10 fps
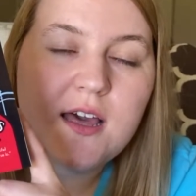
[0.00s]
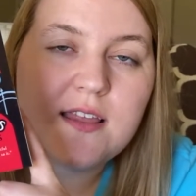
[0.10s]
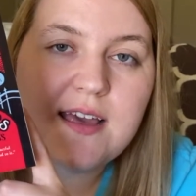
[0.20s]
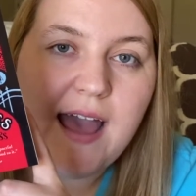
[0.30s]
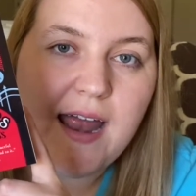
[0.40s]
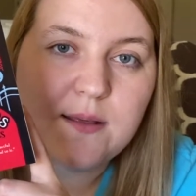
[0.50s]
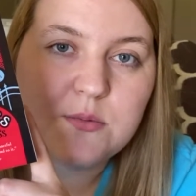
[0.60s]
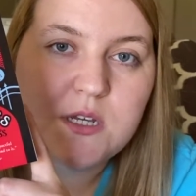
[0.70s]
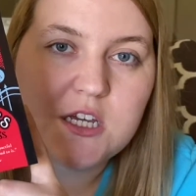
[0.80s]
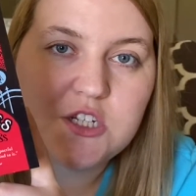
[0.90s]
the
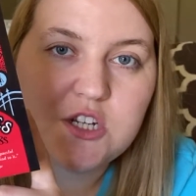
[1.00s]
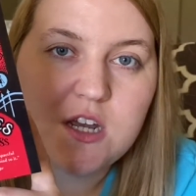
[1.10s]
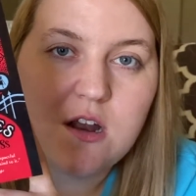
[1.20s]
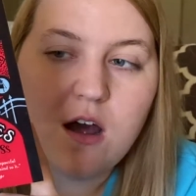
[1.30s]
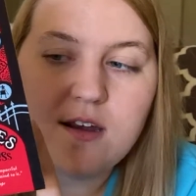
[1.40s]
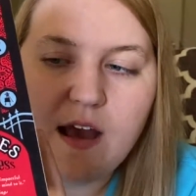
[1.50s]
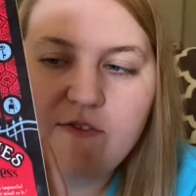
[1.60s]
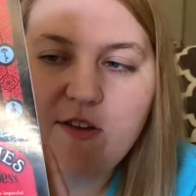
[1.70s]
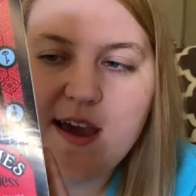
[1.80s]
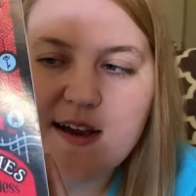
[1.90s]
adaptation on
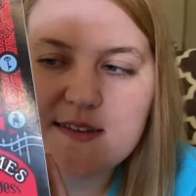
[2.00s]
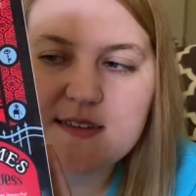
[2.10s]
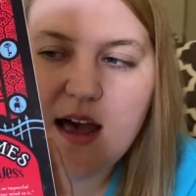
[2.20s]
Netflix.